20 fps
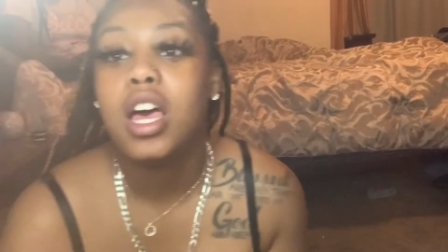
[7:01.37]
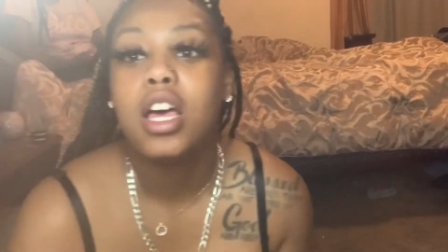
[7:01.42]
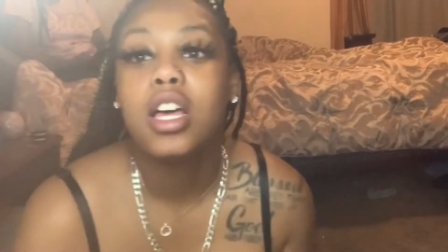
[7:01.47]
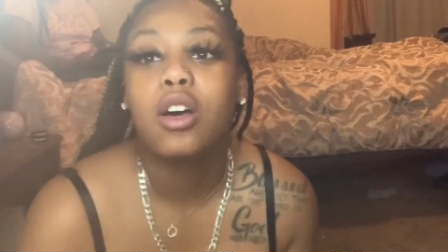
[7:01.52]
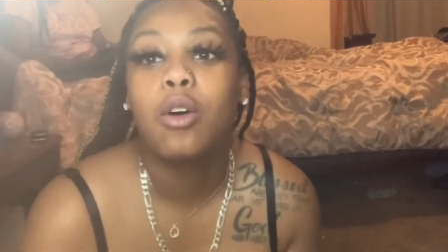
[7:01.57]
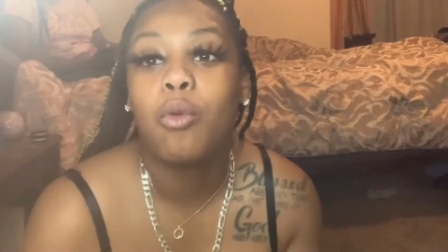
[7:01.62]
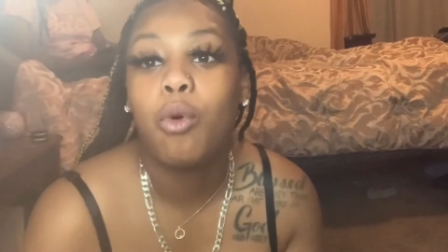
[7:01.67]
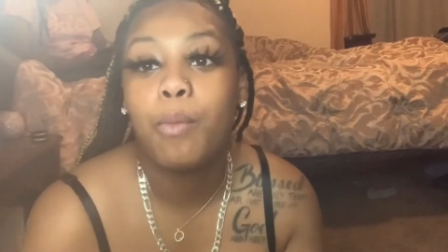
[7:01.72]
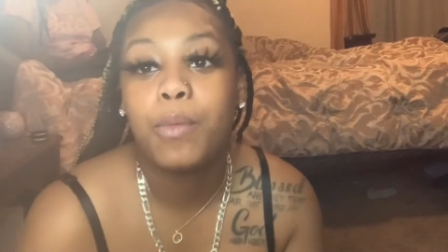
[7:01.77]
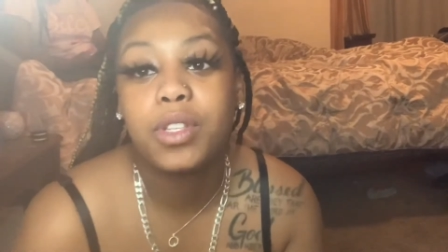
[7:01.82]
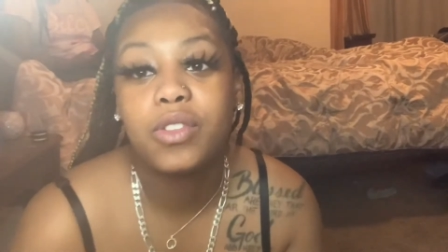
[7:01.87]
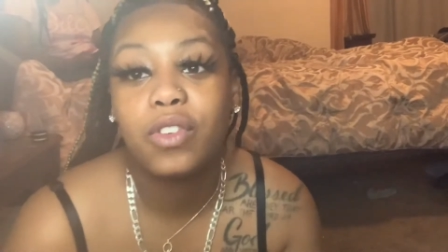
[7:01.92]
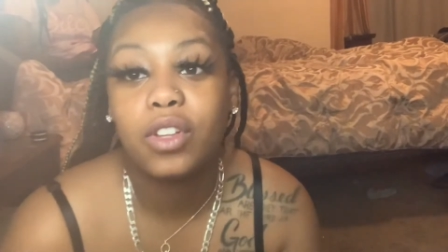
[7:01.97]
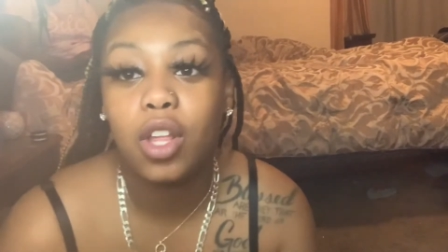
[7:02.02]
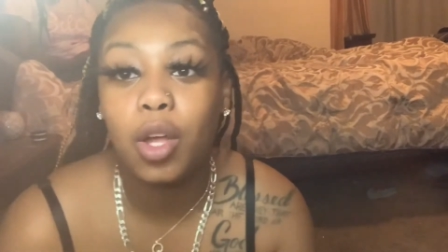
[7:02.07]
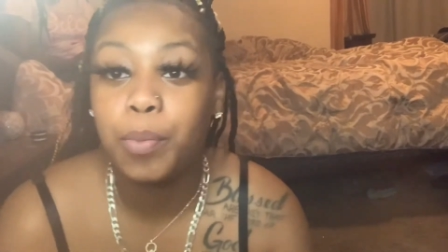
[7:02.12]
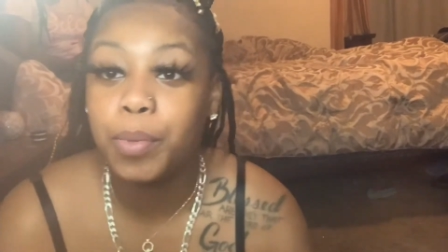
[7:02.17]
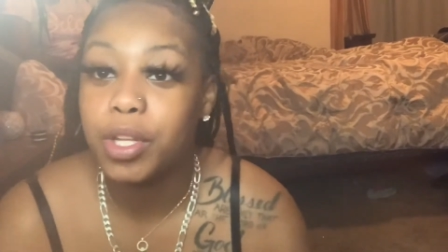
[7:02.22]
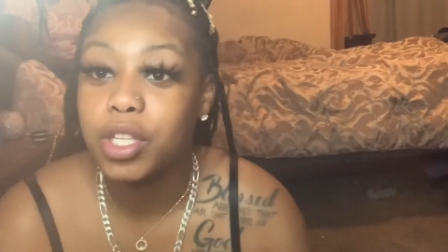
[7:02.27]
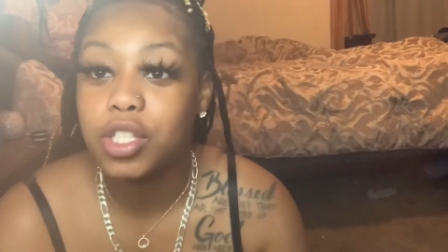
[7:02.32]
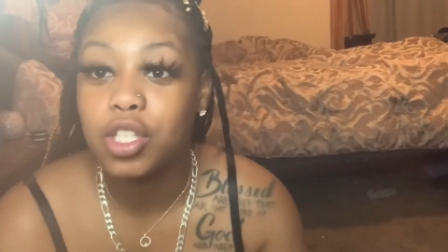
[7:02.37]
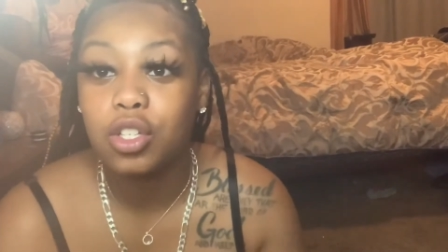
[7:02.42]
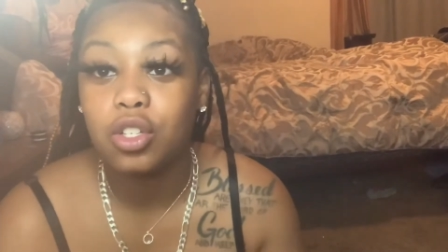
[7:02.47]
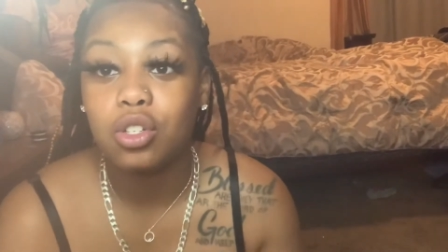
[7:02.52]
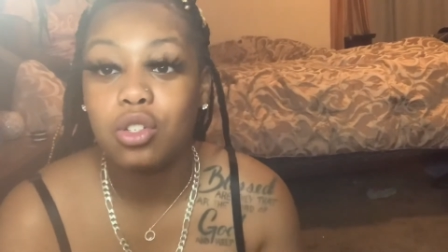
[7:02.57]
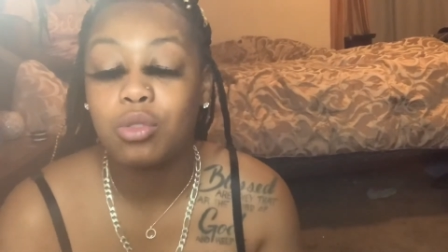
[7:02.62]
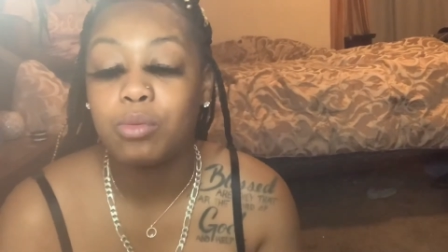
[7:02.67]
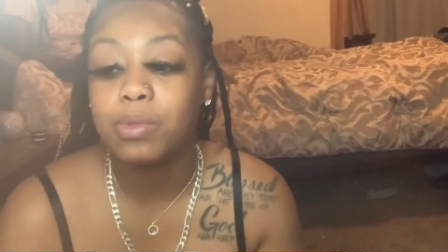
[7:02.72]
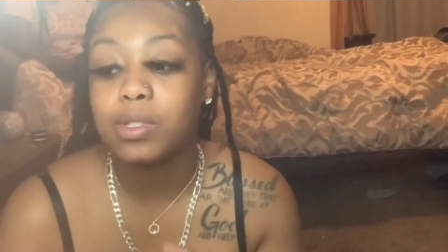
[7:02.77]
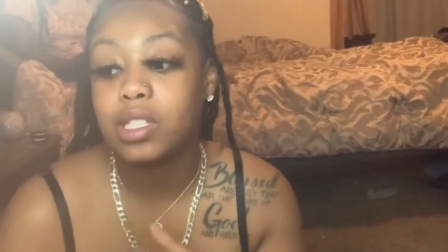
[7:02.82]
a woman's fallopian
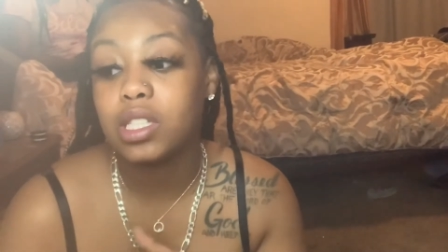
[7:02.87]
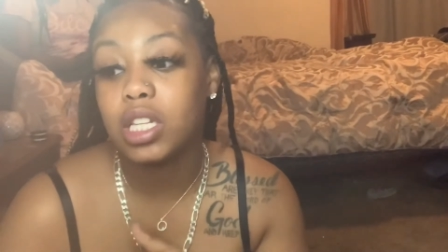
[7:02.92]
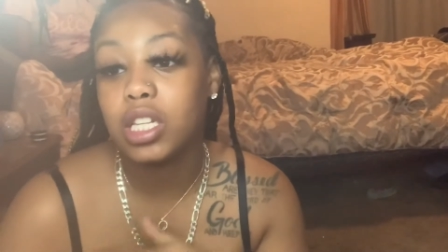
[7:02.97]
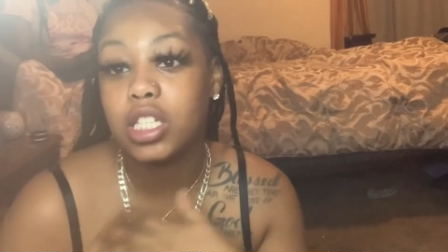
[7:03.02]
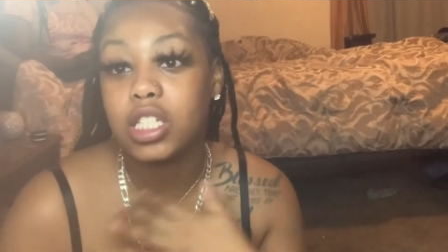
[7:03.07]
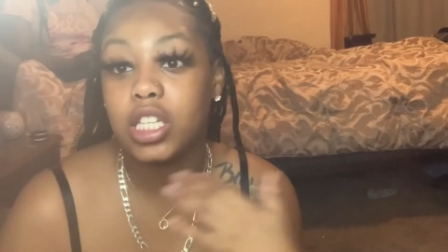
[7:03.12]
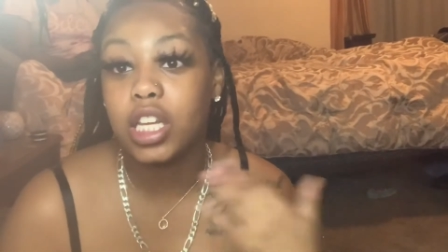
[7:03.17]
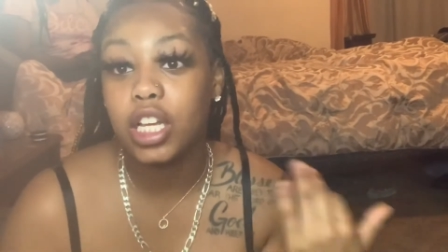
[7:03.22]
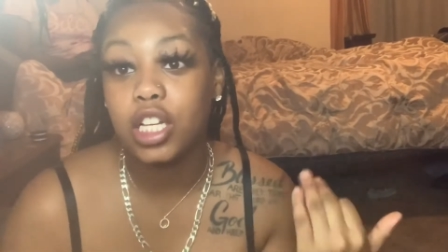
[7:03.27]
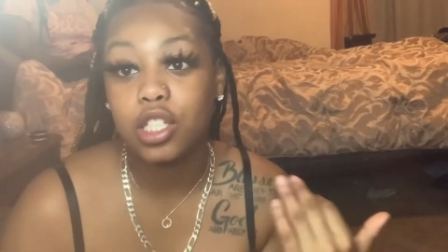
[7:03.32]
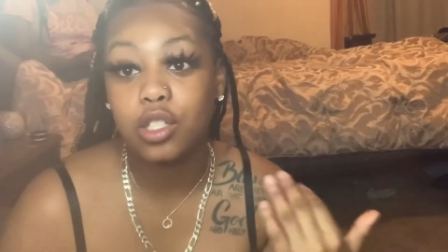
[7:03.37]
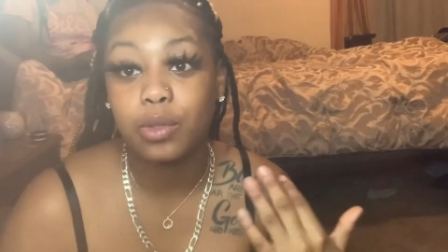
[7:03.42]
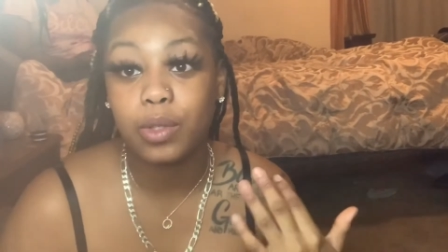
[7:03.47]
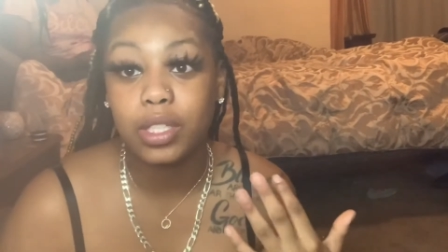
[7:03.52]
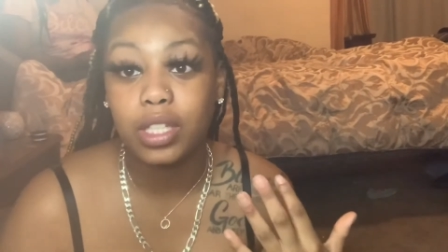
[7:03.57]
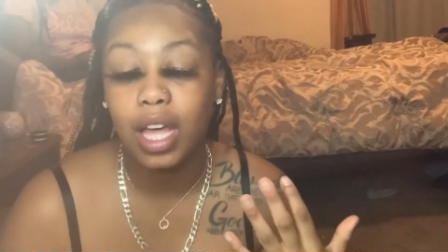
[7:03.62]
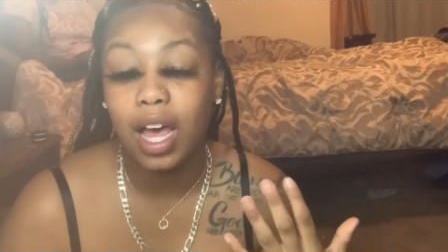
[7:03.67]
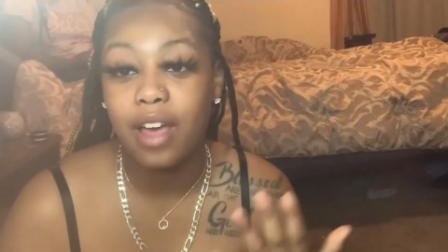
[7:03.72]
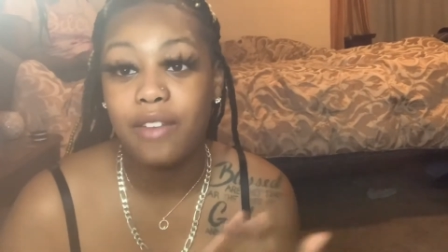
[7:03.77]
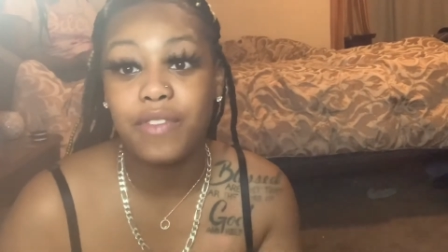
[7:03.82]
tubes entering life.